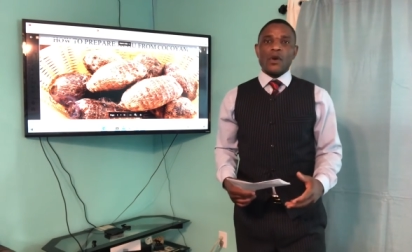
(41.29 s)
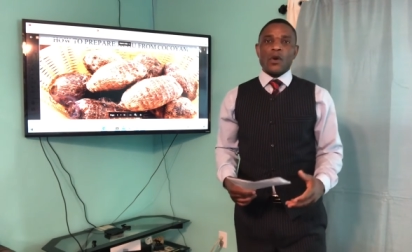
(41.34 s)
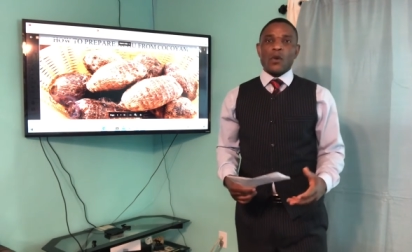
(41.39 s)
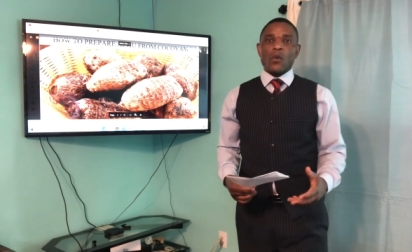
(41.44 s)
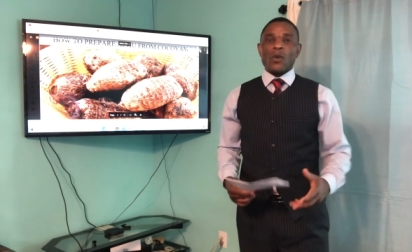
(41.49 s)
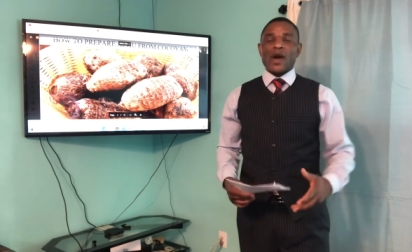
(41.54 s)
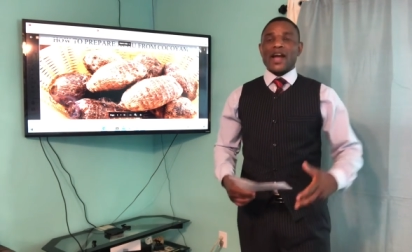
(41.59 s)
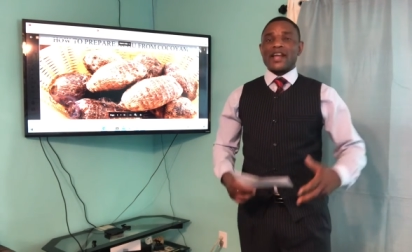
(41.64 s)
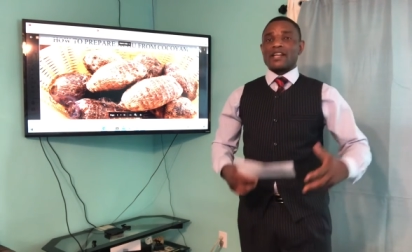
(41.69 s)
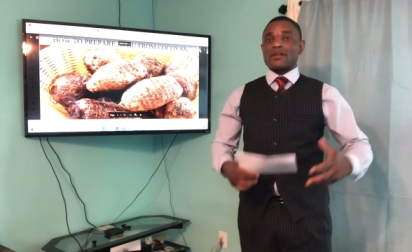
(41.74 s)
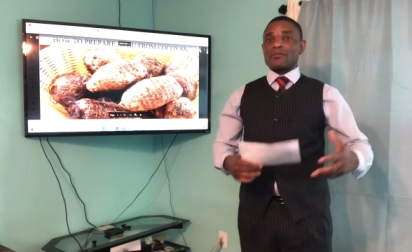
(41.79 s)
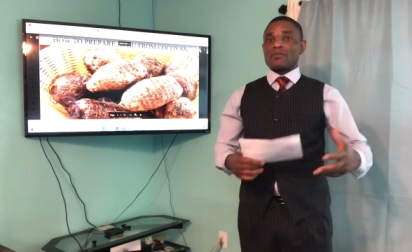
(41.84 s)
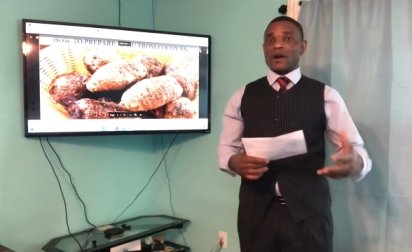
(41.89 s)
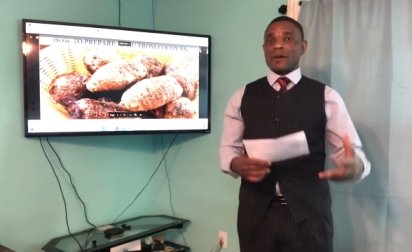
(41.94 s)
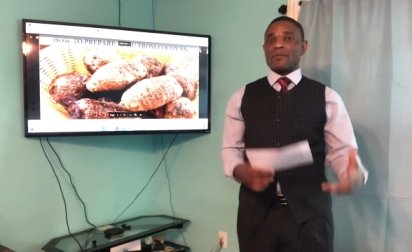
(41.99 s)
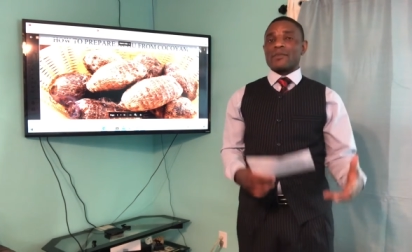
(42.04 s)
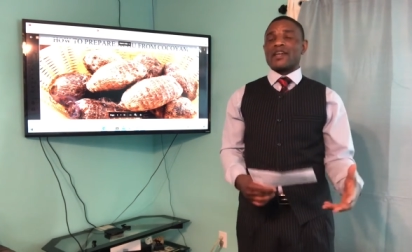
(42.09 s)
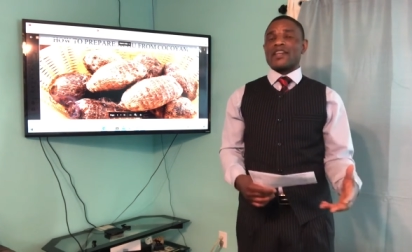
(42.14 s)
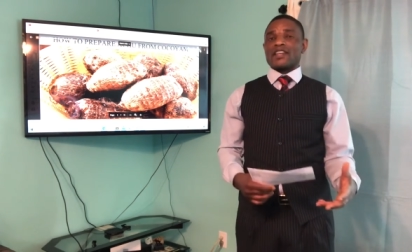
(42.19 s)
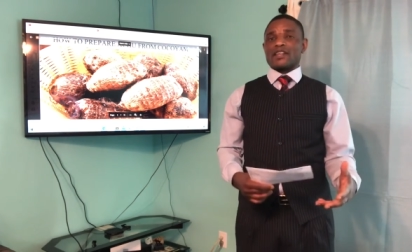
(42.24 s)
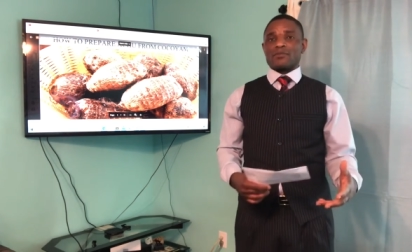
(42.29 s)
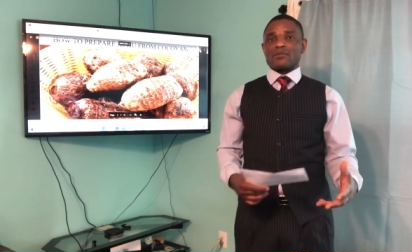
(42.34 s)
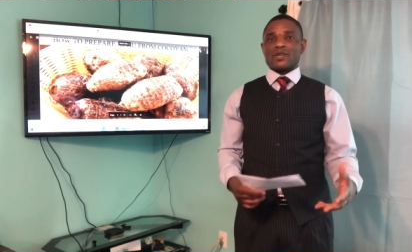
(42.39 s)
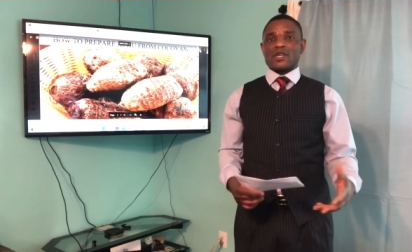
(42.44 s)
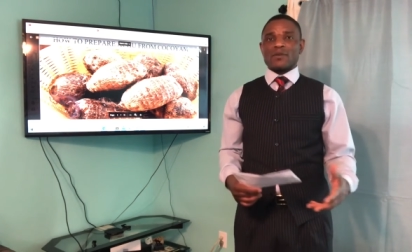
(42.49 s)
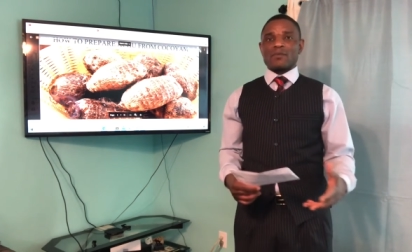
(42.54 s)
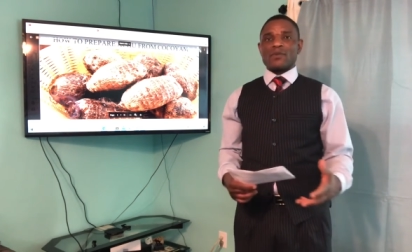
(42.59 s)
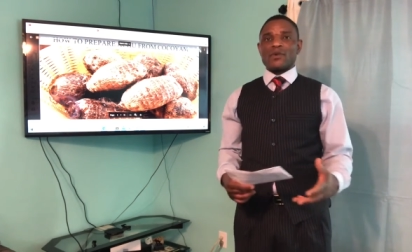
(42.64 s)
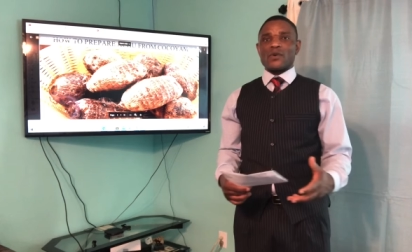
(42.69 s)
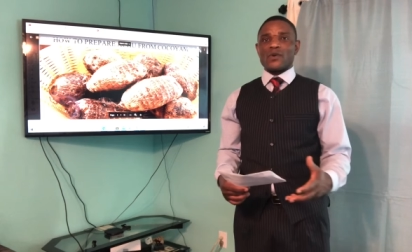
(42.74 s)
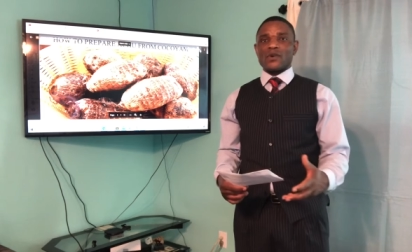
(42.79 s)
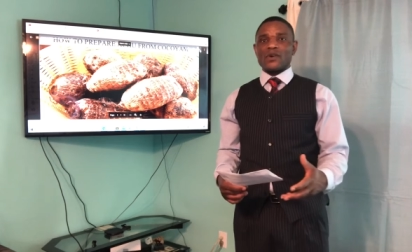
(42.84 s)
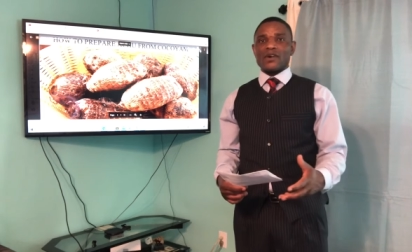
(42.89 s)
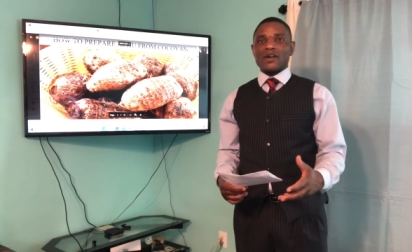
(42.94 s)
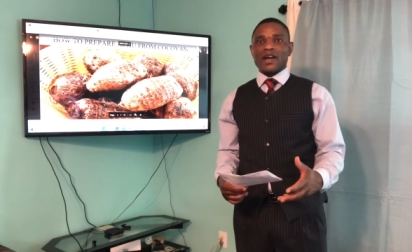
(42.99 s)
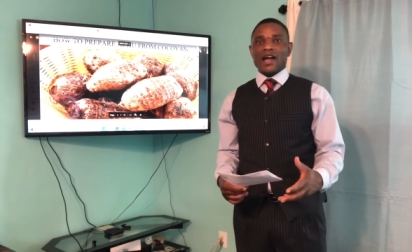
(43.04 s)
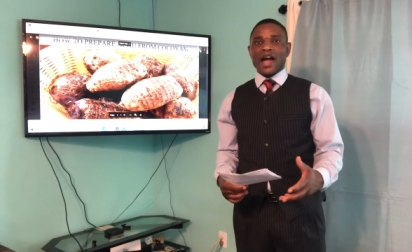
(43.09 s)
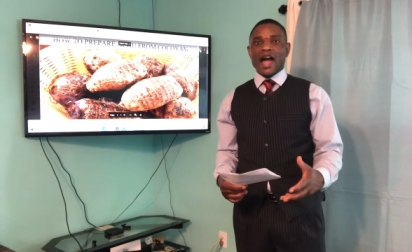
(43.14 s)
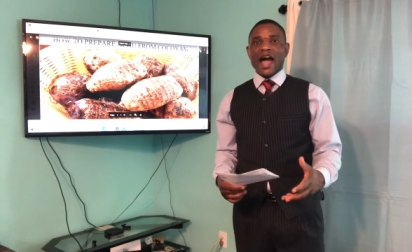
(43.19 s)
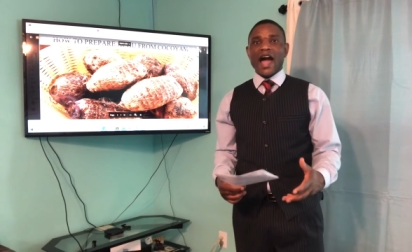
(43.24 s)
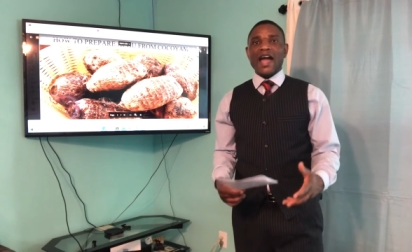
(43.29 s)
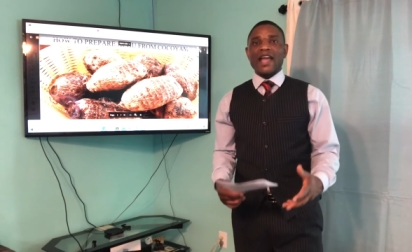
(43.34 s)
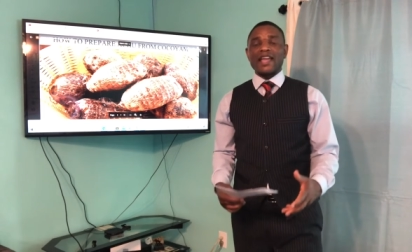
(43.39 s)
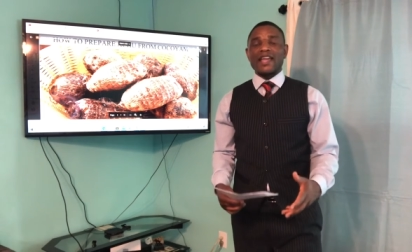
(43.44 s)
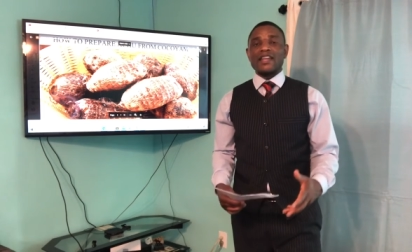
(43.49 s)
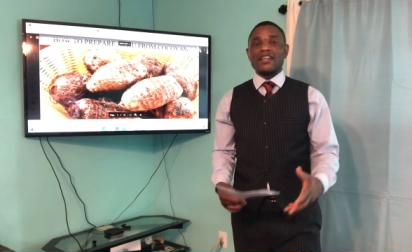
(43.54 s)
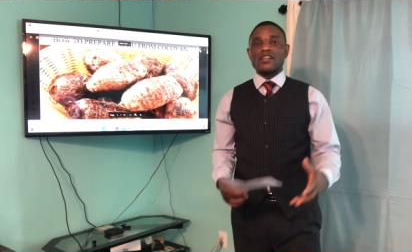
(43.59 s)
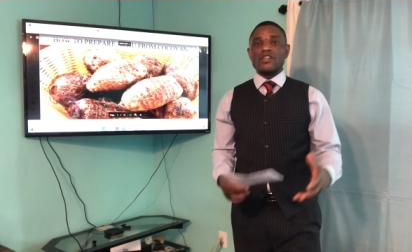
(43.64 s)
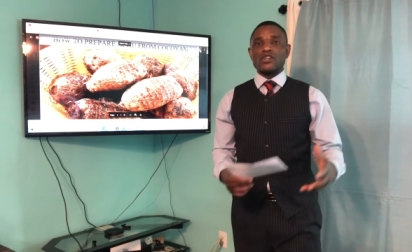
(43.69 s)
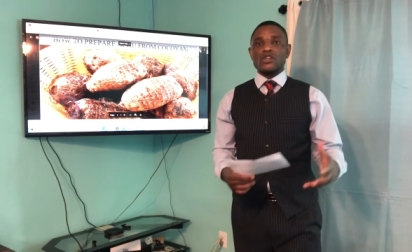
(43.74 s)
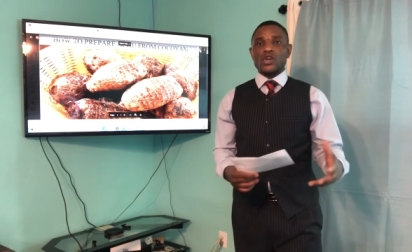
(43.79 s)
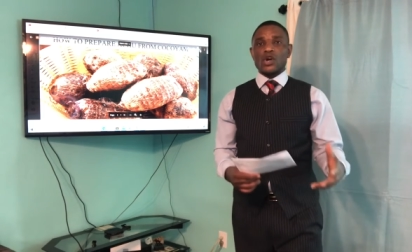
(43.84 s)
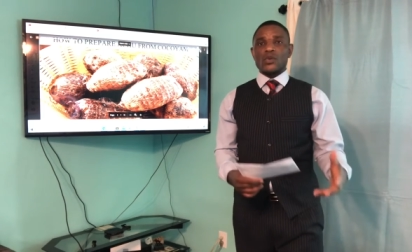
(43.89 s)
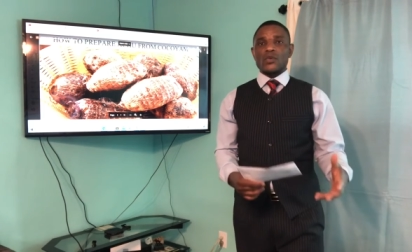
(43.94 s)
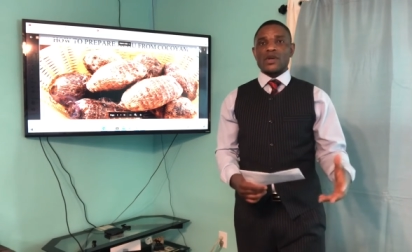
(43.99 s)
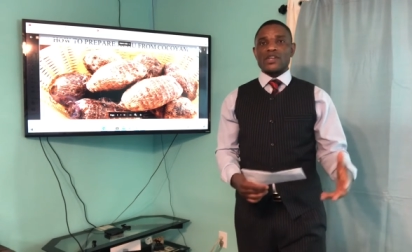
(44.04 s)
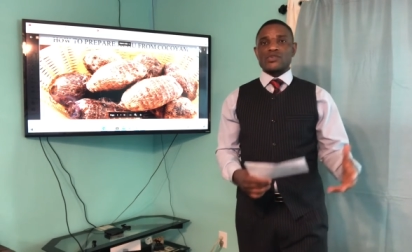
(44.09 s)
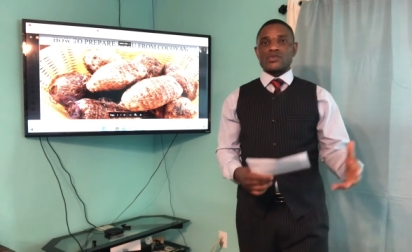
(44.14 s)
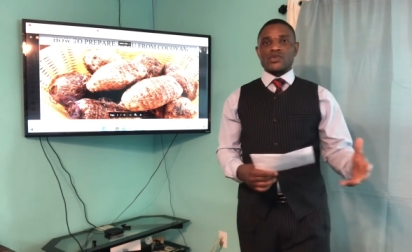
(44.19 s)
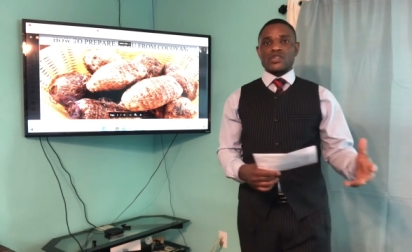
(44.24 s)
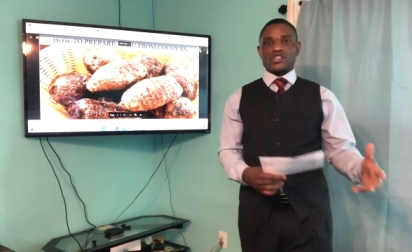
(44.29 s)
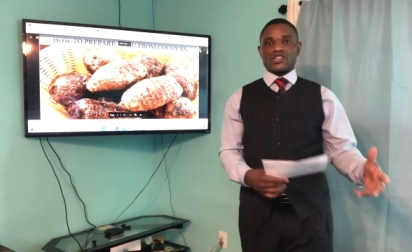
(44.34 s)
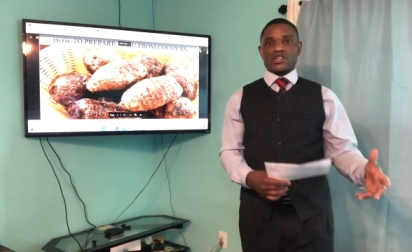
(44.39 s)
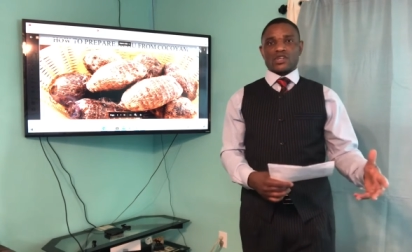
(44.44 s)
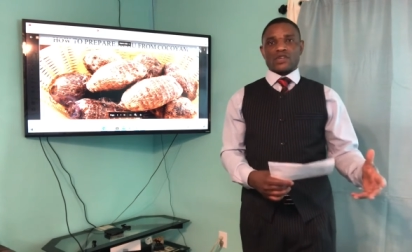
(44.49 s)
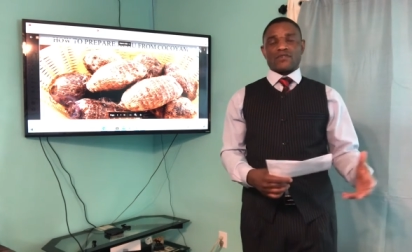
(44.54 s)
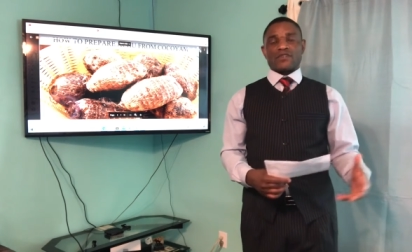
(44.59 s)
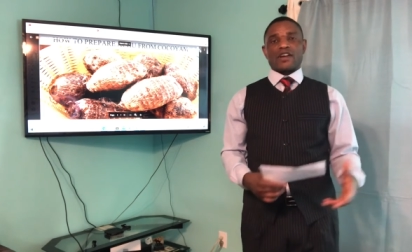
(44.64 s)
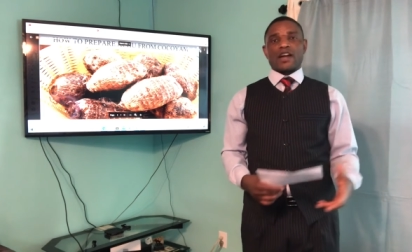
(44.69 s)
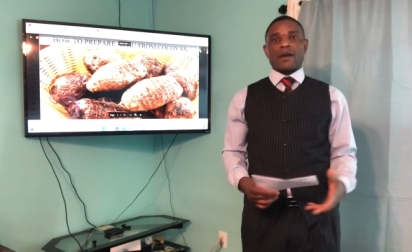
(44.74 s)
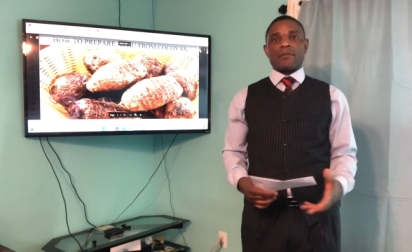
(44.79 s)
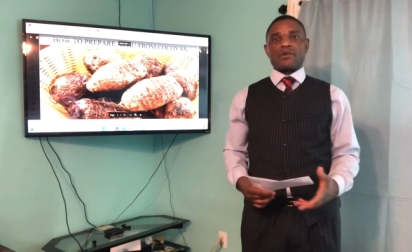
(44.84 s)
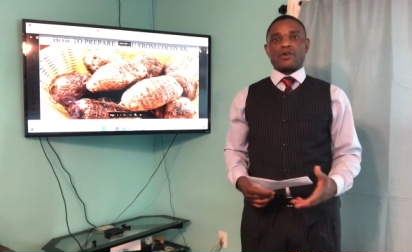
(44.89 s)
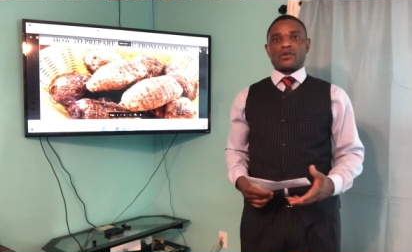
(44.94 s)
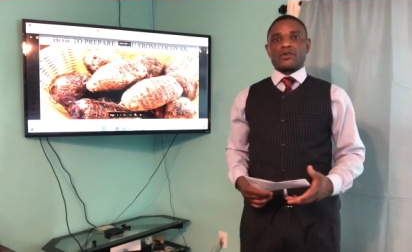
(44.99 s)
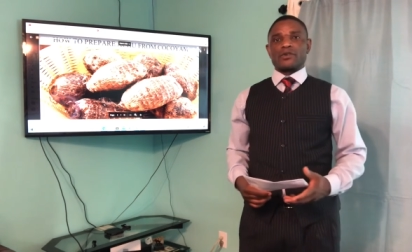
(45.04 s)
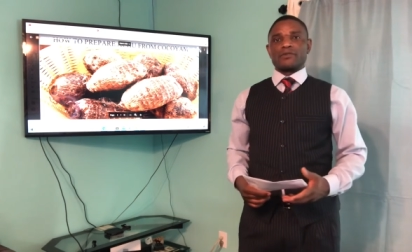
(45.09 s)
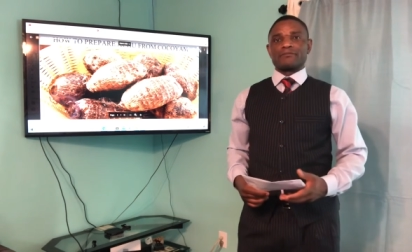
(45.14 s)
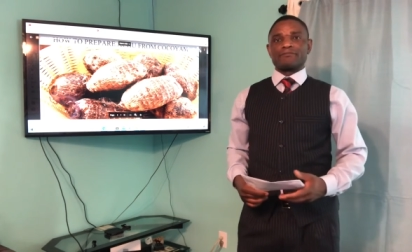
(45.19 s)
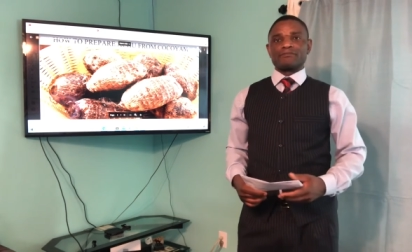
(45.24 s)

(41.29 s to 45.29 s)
while the Bamenda people are in the northwest region of Cameroon.